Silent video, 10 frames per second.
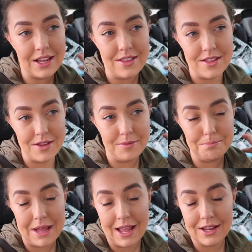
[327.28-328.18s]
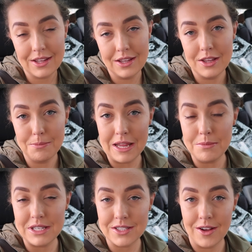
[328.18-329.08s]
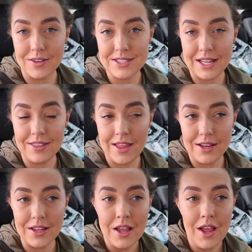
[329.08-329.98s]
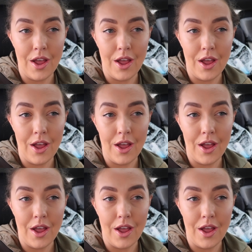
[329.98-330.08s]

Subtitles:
in the back baby's car seat thing,